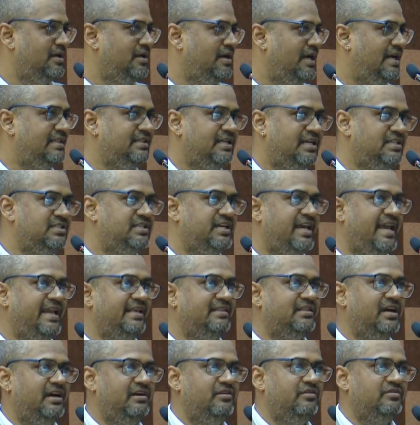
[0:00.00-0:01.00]
and then saying
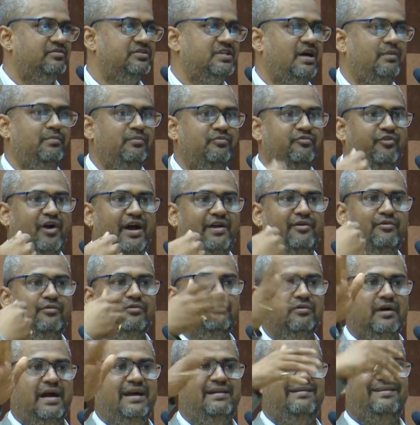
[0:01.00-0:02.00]
that some
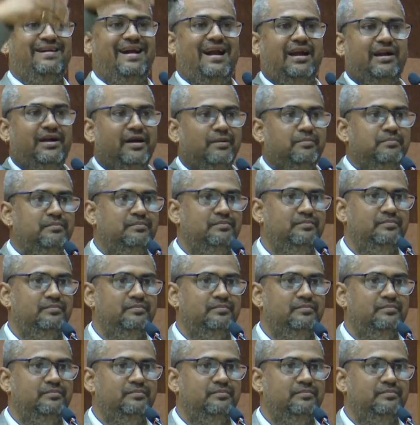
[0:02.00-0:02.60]
5 at random